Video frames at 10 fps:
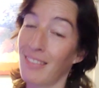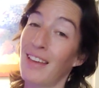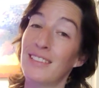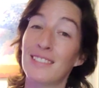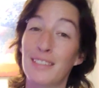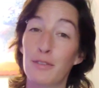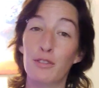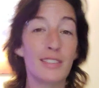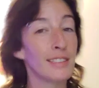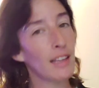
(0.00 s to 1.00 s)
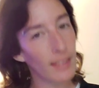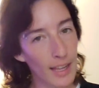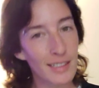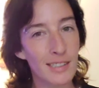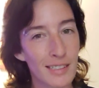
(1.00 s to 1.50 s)
That is the difference.
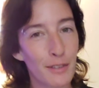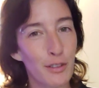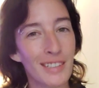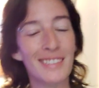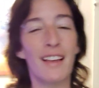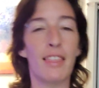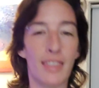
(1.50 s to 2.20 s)
That is the difference.